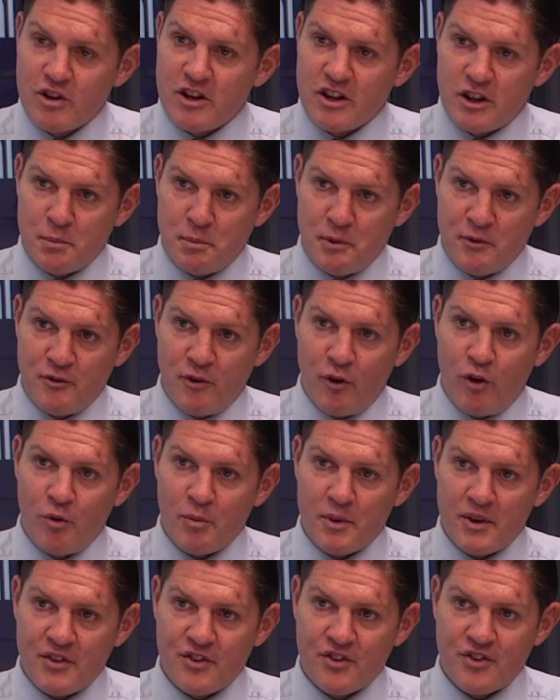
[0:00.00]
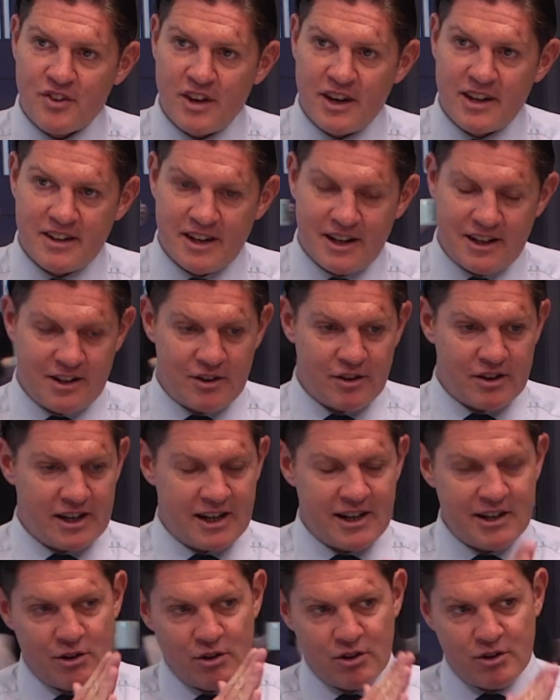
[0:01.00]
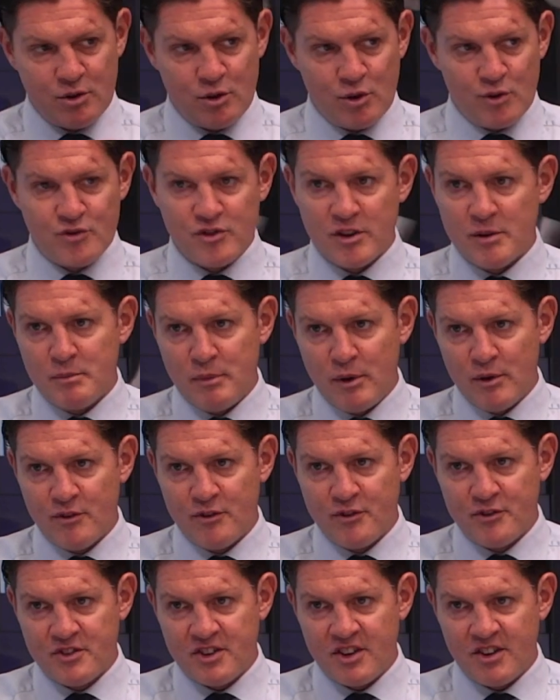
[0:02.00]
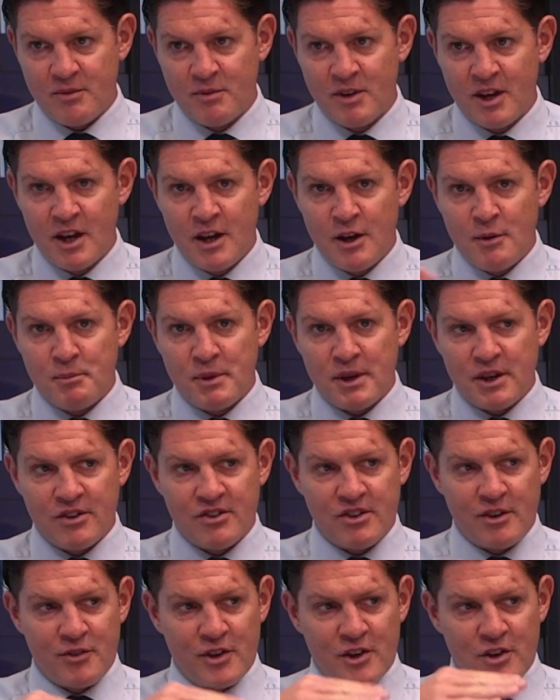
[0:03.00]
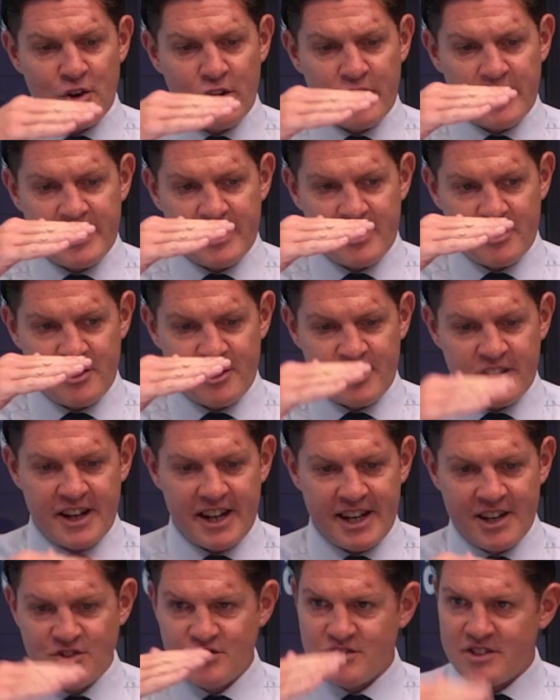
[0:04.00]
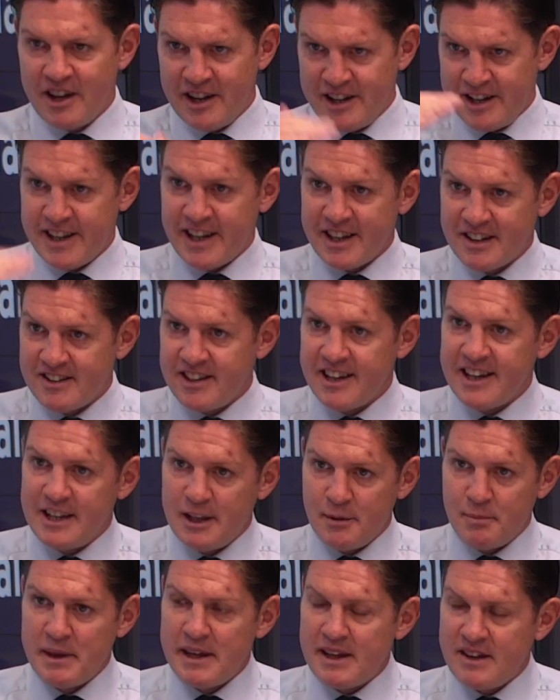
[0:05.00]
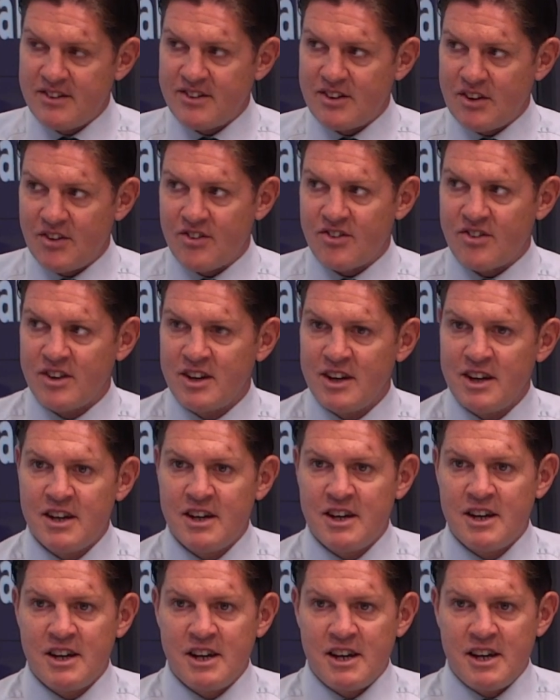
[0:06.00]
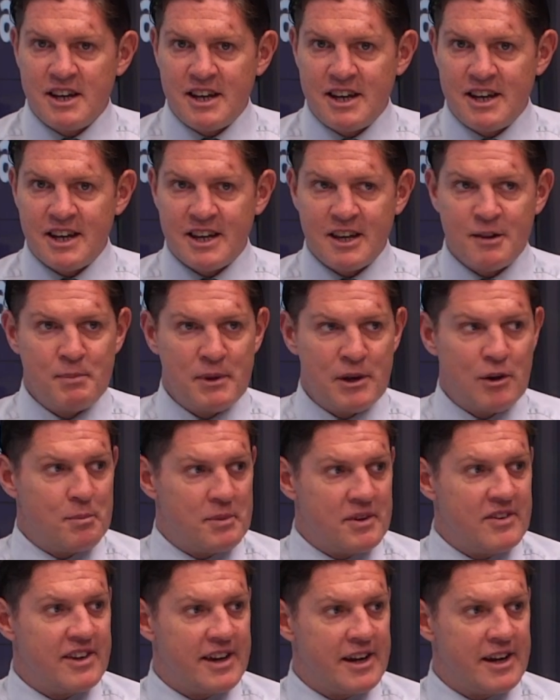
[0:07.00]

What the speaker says: look at the performance. Yeah. I look over a month to, because if you look at it on a daily basis, it can be up and